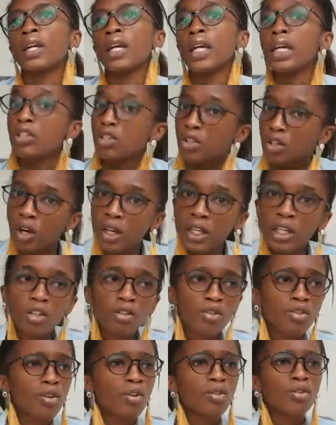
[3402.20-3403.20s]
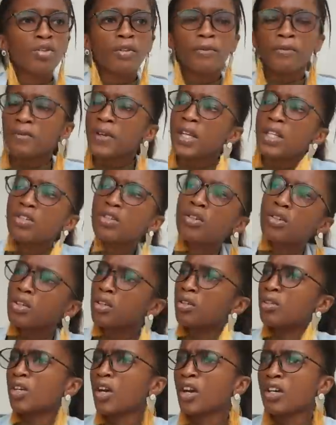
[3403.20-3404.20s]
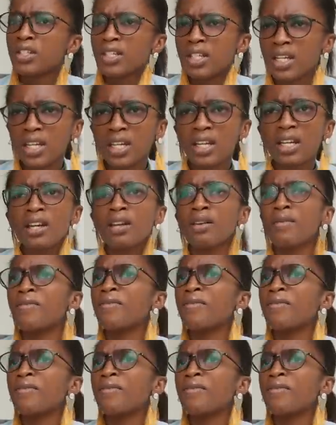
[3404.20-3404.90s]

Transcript: It's calling you, so feed your curiosity,